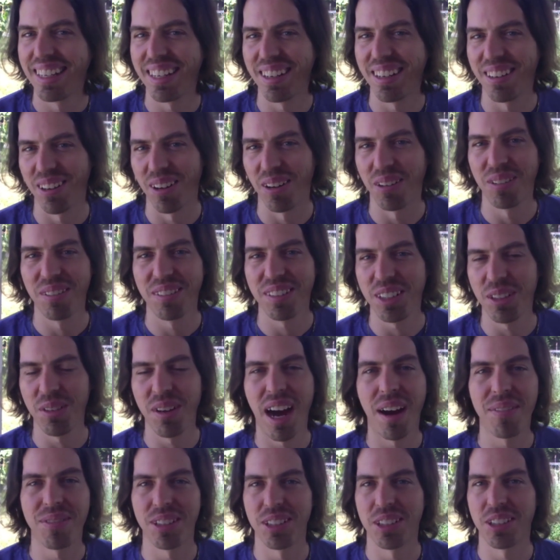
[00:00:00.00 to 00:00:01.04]
You
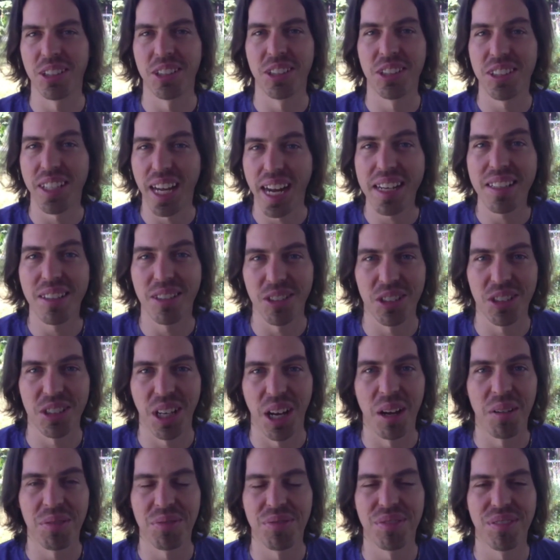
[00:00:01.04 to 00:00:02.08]
have to sustain
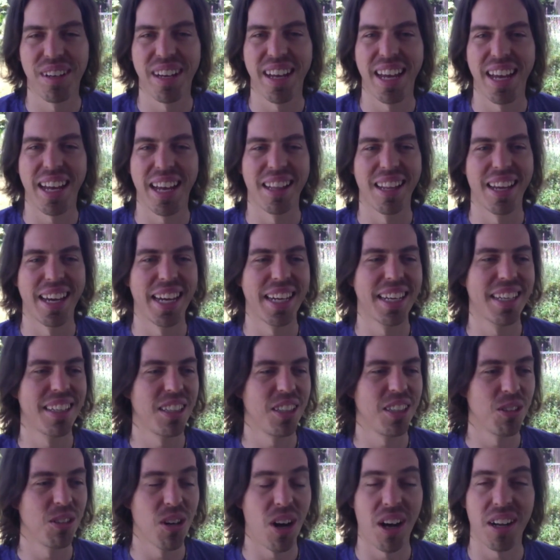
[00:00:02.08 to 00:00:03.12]
yourself. And if
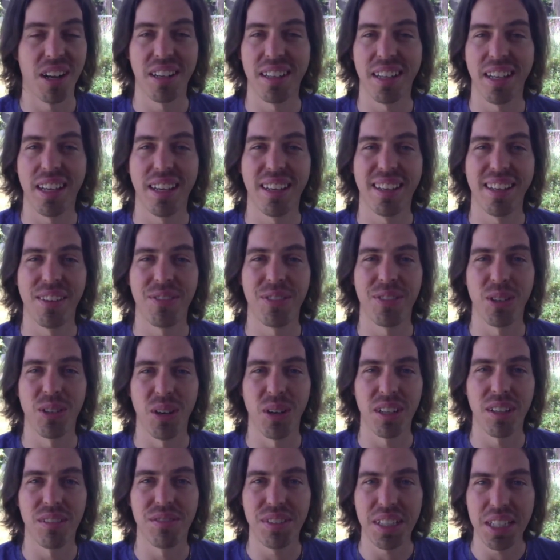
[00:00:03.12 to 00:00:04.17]
you're
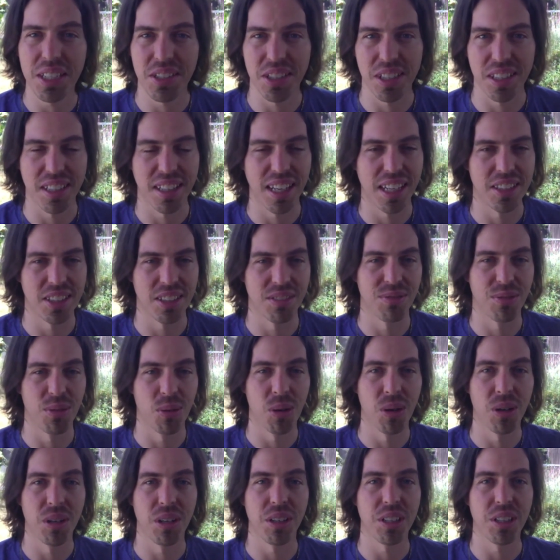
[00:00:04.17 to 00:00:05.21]
on a visa as a
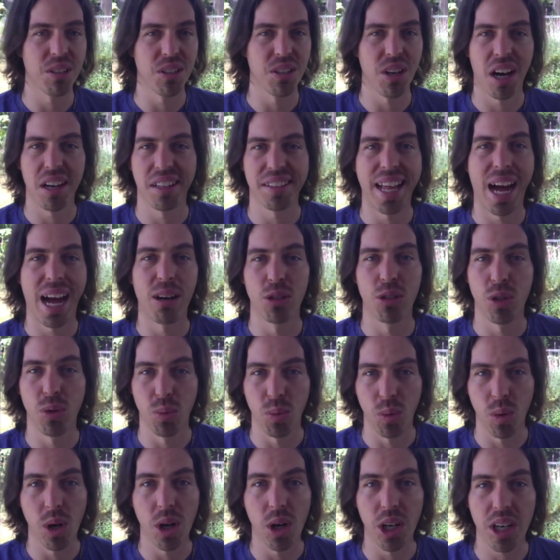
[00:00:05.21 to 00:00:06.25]
foreigner, you're not allowed to
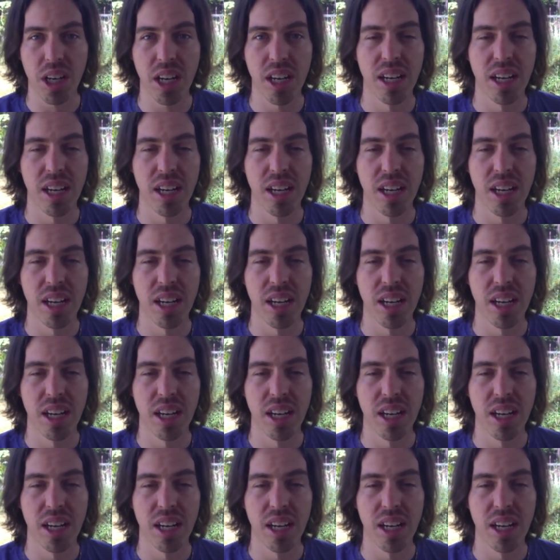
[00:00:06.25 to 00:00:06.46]
work